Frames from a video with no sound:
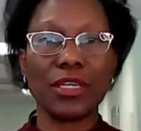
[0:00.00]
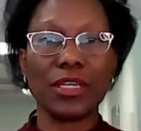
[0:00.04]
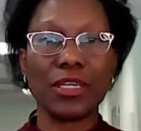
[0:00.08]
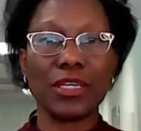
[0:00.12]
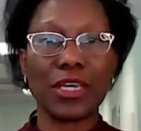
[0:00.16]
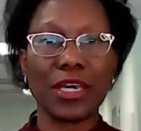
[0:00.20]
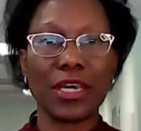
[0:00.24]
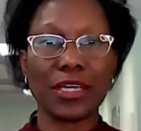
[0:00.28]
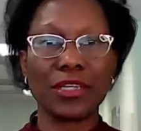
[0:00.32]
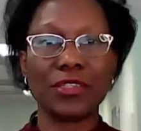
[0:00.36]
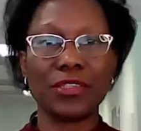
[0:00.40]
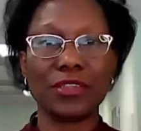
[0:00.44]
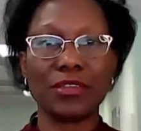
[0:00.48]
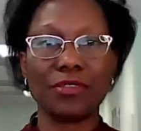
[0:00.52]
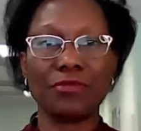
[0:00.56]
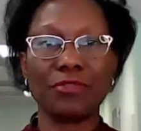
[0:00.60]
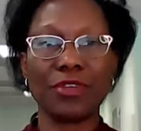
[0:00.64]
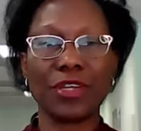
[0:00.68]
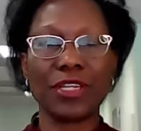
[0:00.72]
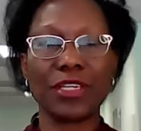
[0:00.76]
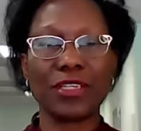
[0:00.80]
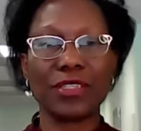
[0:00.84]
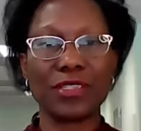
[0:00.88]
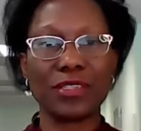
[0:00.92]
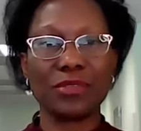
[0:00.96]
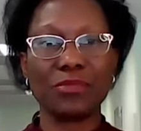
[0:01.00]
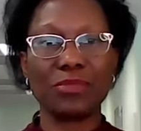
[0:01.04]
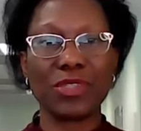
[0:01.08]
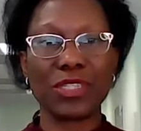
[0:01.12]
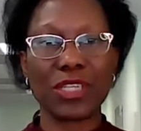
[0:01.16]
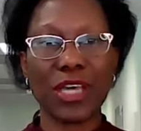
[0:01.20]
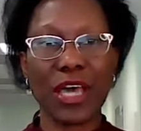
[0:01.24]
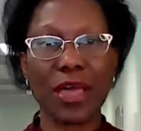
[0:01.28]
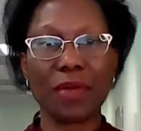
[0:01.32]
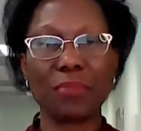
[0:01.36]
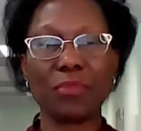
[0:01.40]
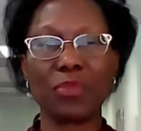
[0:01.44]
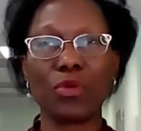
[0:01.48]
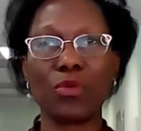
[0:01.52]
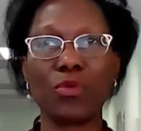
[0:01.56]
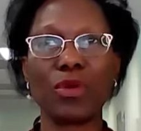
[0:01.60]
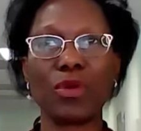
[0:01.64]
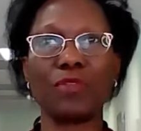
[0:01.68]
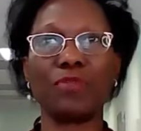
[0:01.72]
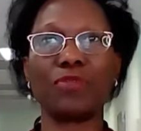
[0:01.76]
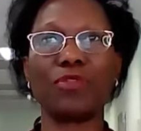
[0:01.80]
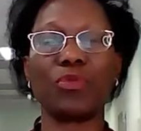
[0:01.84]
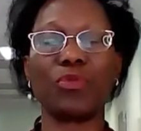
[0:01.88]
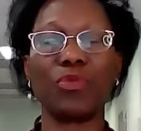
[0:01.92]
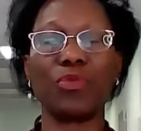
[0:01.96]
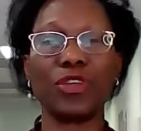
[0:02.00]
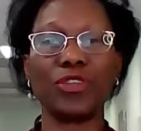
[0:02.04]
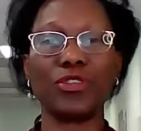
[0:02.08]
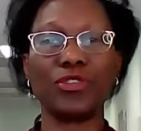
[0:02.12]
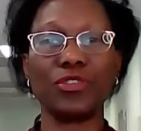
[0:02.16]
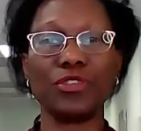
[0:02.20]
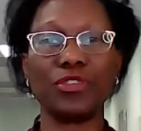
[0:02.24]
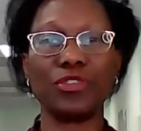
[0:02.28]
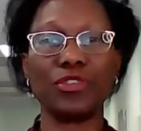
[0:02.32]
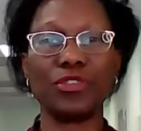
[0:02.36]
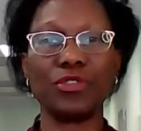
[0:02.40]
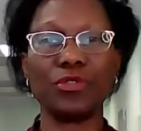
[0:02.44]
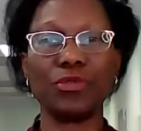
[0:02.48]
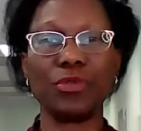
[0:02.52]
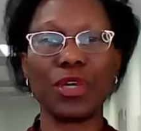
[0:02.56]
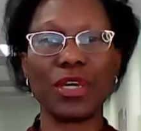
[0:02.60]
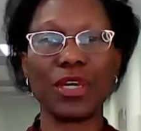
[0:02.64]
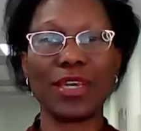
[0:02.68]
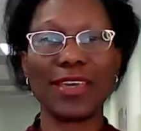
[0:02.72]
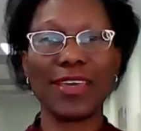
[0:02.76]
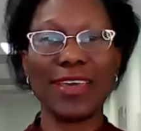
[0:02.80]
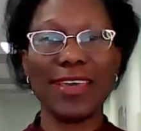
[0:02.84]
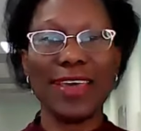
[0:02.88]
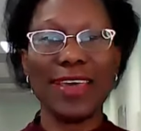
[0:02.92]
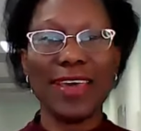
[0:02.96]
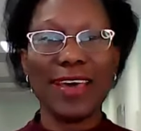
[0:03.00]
get really some time away from what you're doing,